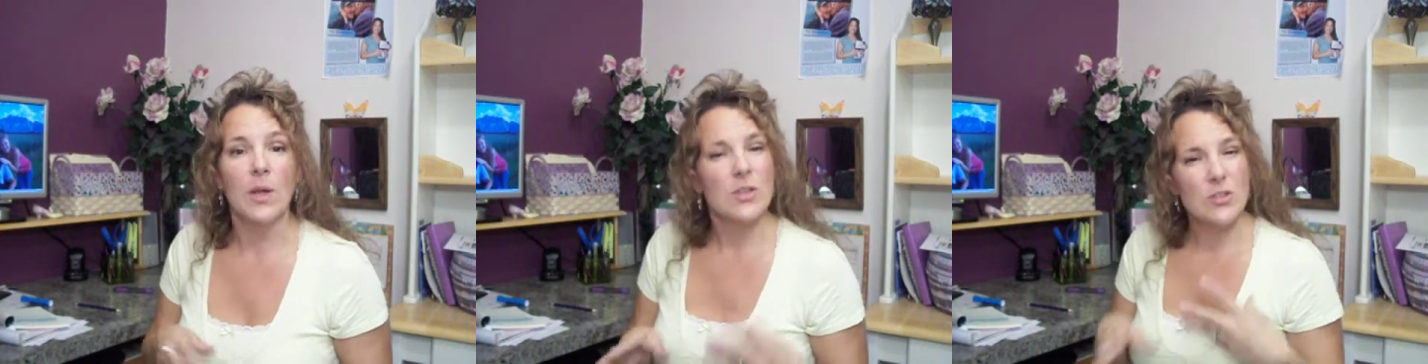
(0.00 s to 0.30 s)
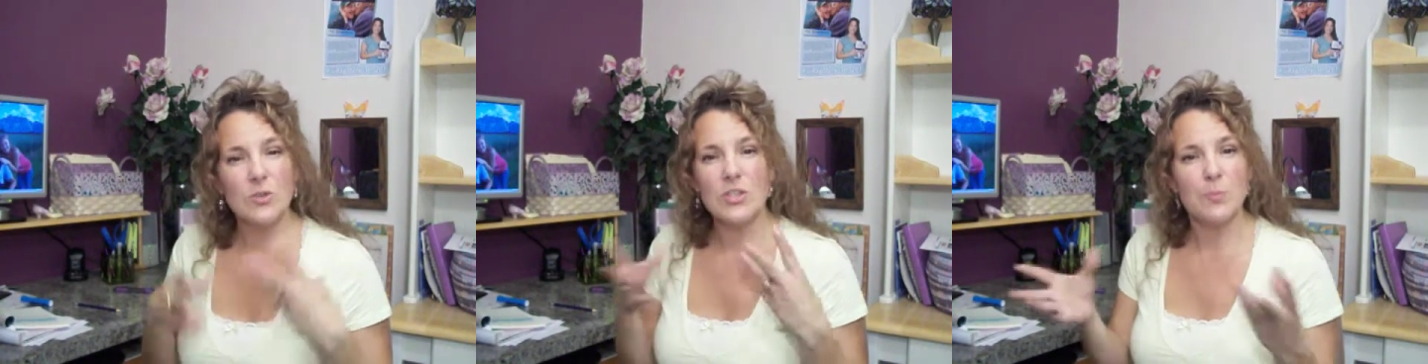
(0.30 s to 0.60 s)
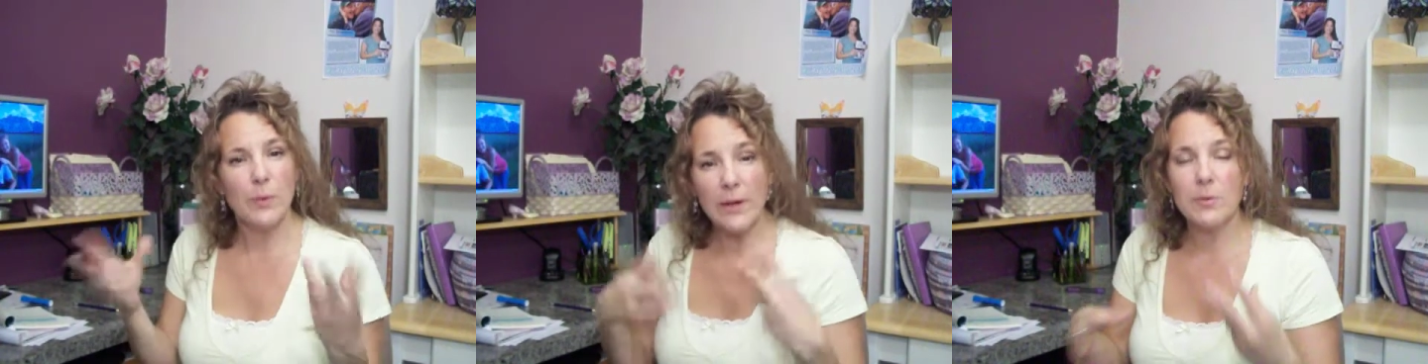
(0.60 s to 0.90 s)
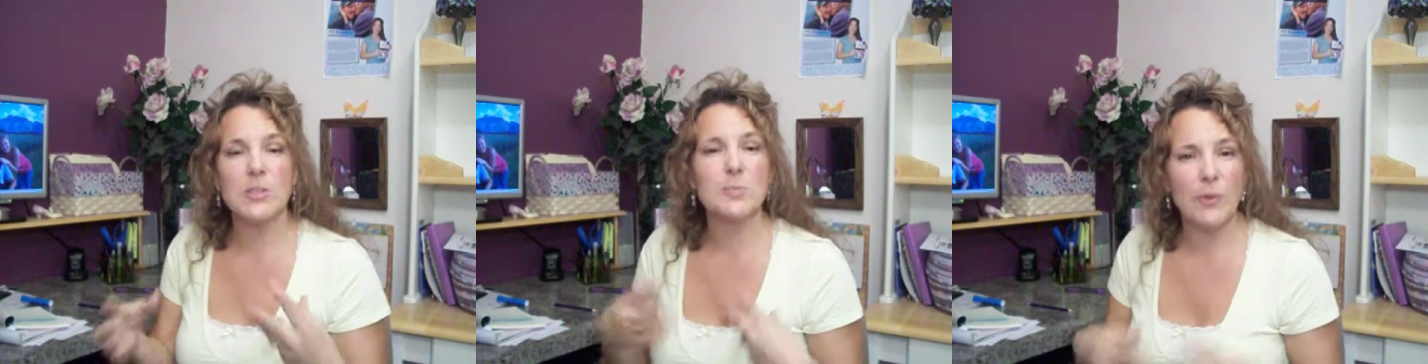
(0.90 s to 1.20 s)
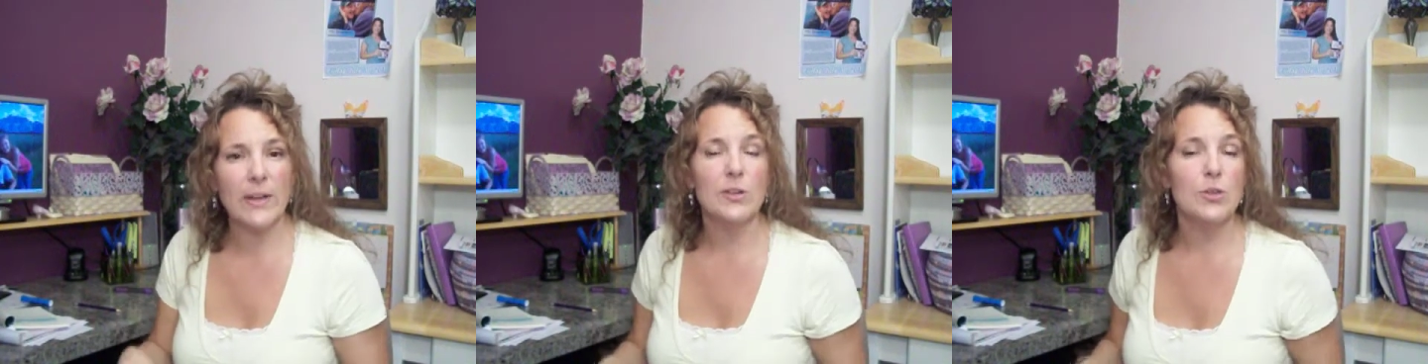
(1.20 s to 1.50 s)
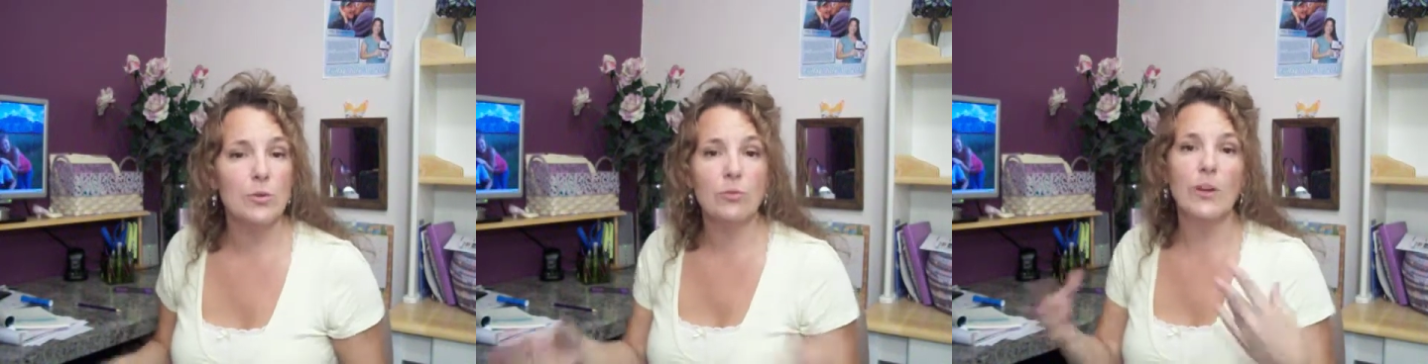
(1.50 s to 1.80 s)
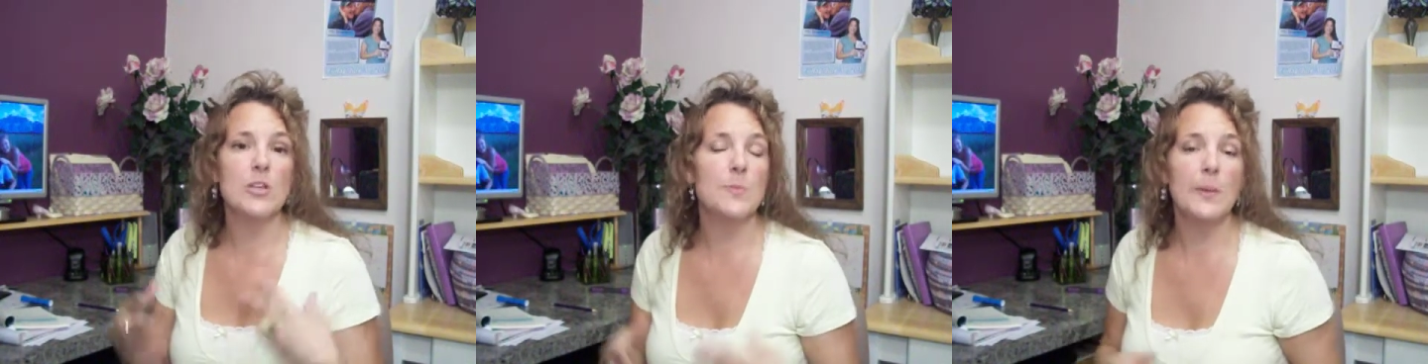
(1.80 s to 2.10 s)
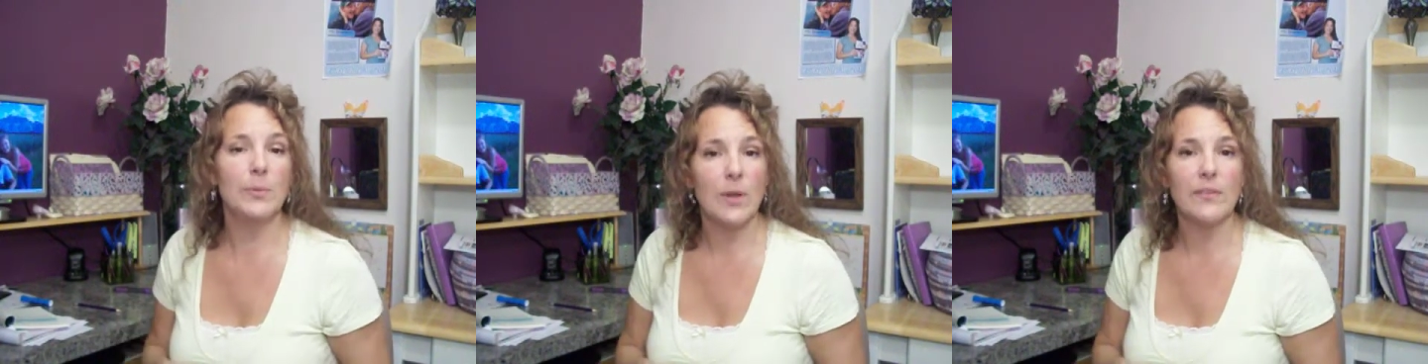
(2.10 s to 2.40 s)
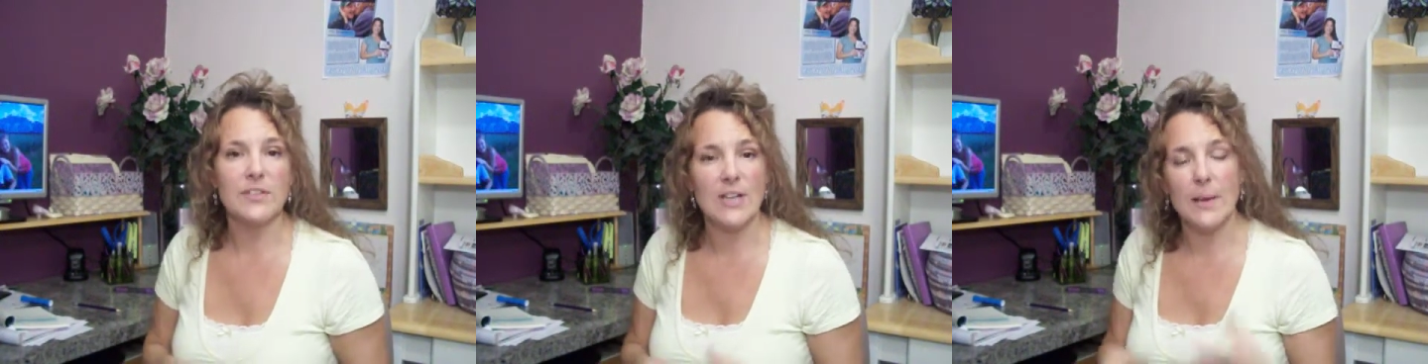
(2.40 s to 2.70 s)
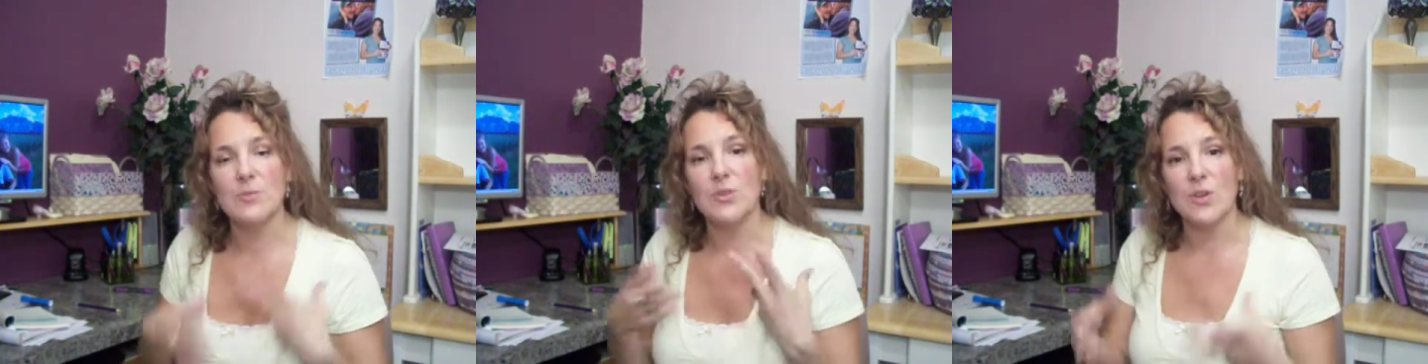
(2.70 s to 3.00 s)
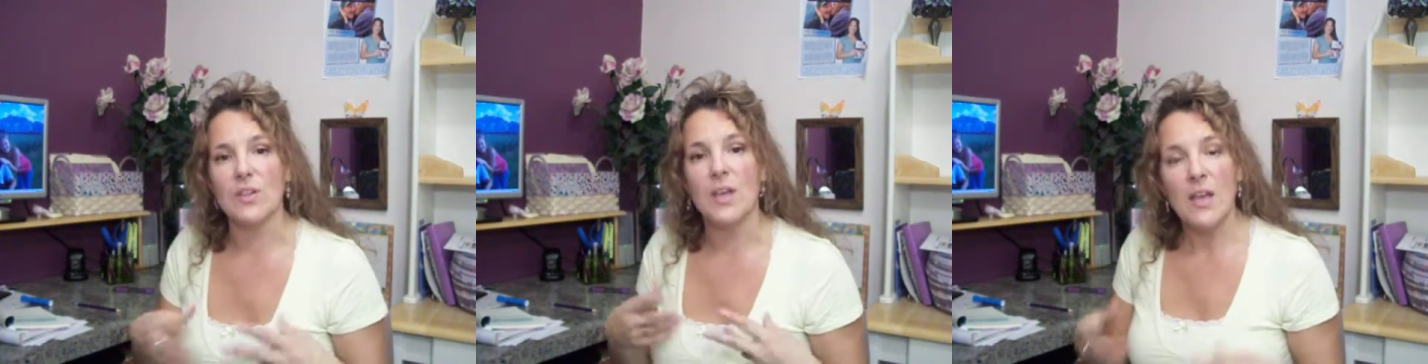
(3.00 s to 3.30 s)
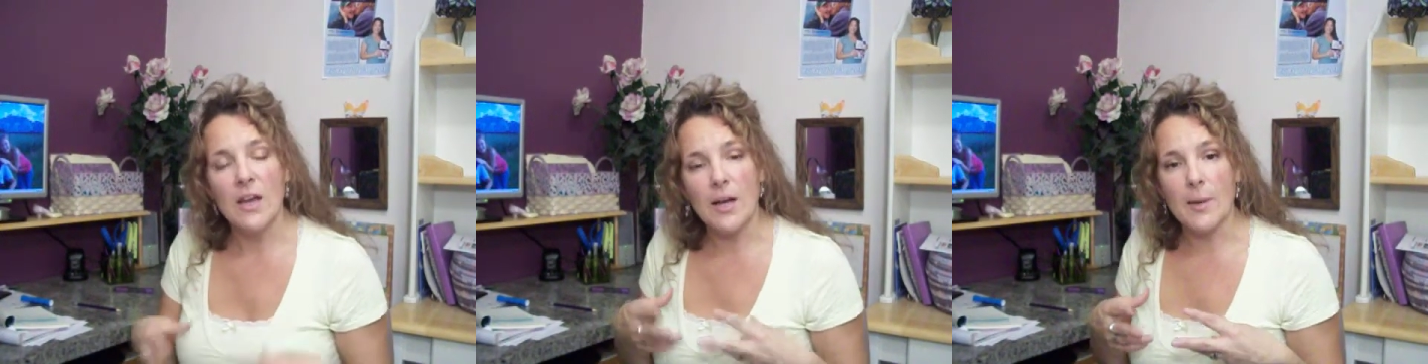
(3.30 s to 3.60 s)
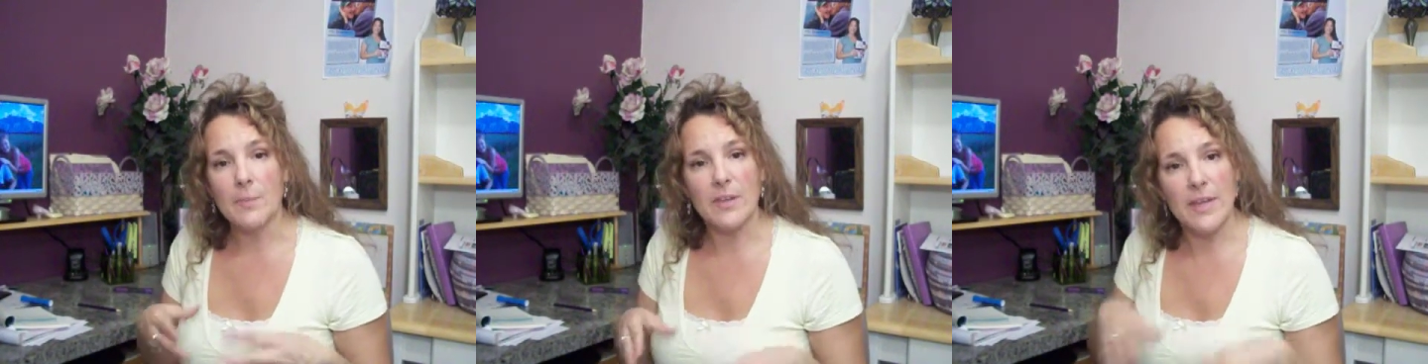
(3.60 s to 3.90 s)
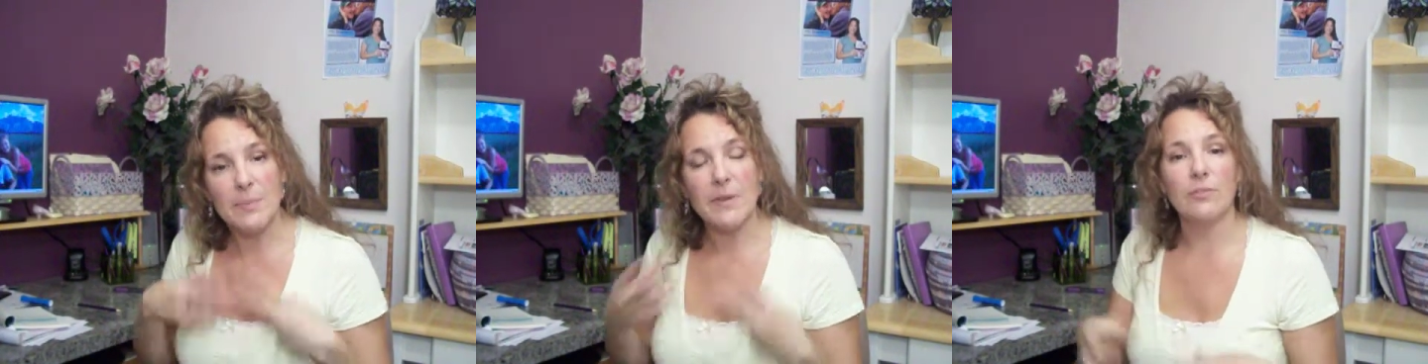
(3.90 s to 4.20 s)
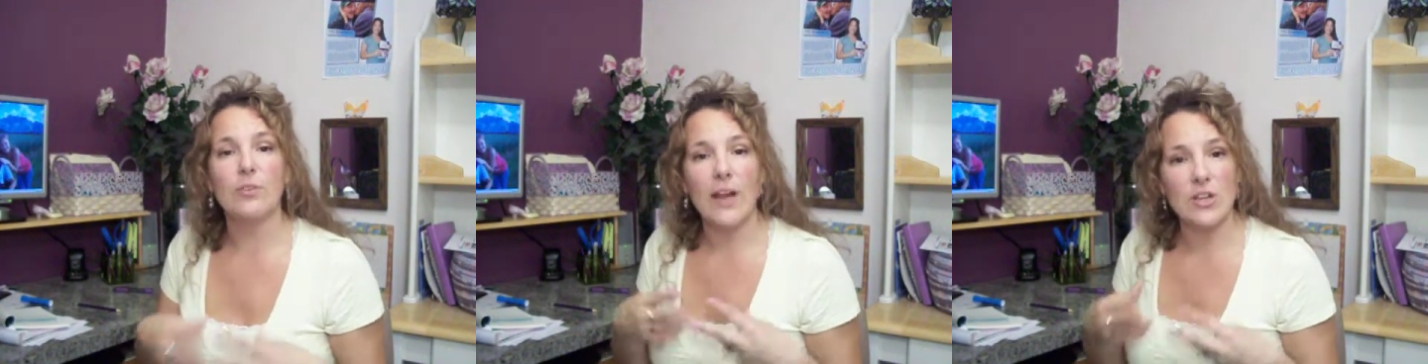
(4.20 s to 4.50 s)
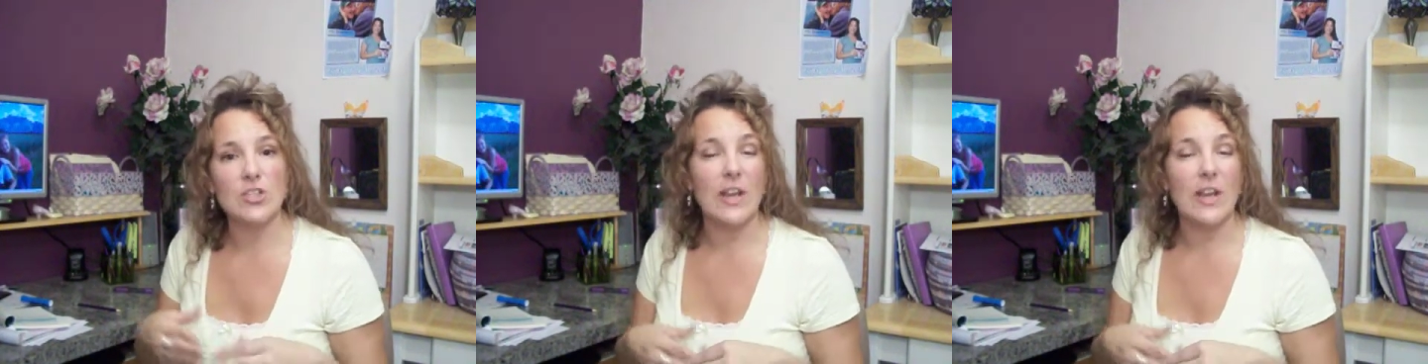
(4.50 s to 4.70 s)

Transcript: So just bring just bring in new, fresh people all the time, so you can um, keep it fresh.